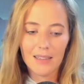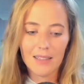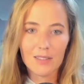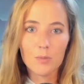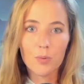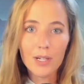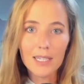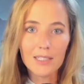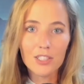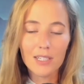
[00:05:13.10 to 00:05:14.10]
this
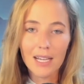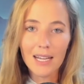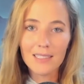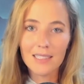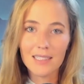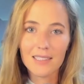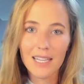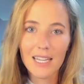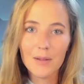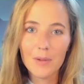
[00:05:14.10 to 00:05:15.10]
bridge got into the
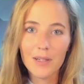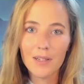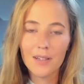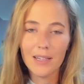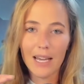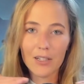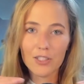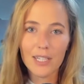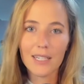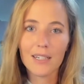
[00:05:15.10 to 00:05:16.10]
same
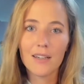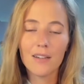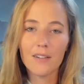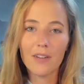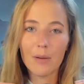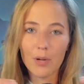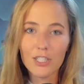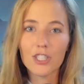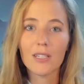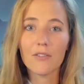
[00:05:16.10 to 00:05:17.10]
energetic
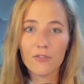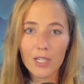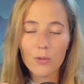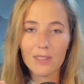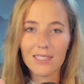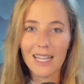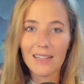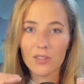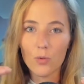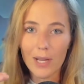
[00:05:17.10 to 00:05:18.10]
vibration frequency
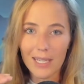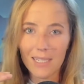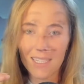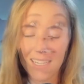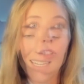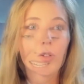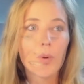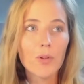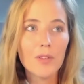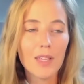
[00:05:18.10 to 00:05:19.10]
as the wind. So
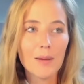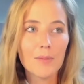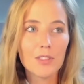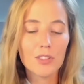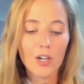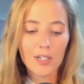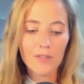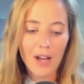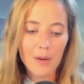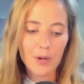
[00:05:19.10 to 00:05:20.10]
both of them
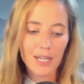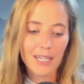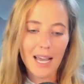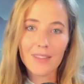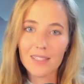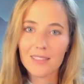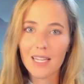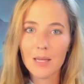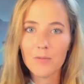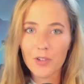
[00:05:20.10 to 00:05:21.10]
started vibrating at the
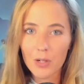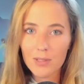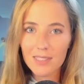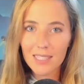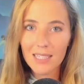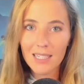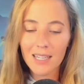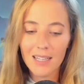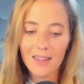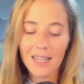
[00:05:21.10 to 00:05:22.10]
same frequency
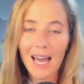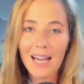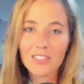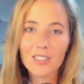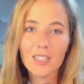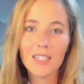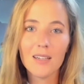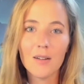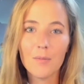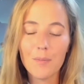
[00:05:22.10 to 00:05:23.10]
that
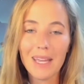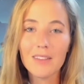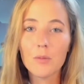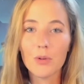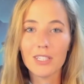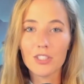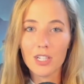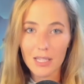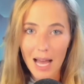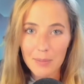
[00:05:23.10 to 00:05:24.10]
actually made the bridge
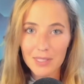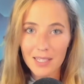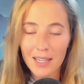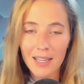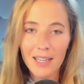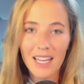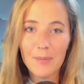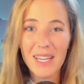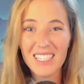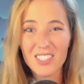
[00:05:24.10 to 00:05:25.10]
collapse. It
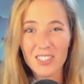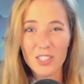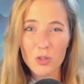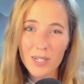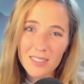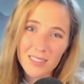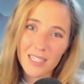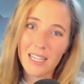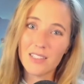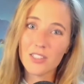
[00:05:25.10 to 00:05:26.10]
made it start to twist
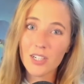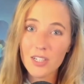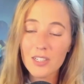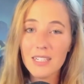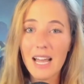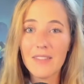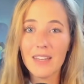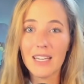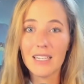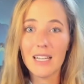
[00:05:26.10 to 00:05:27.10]
and turn, and
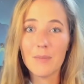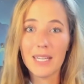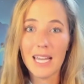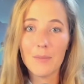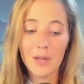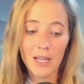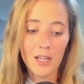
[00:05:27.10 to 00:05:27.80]
then it became